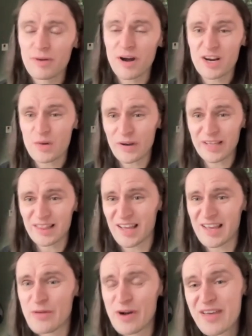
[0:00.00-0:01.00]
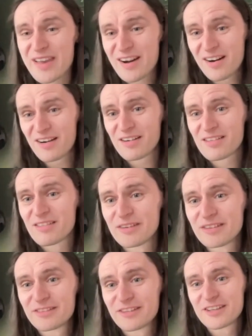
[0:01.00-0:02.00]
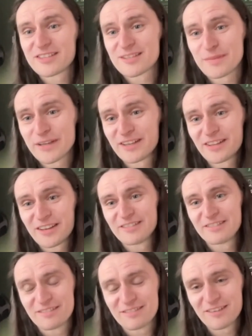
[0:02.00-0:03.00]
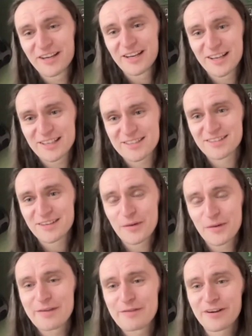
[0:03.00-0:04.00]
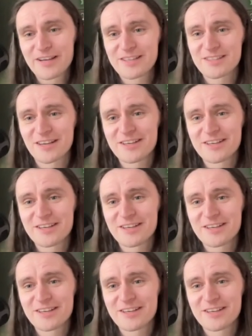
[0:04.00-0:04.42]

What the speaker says: But I quite like where they are with regards to being like right next to the away fans.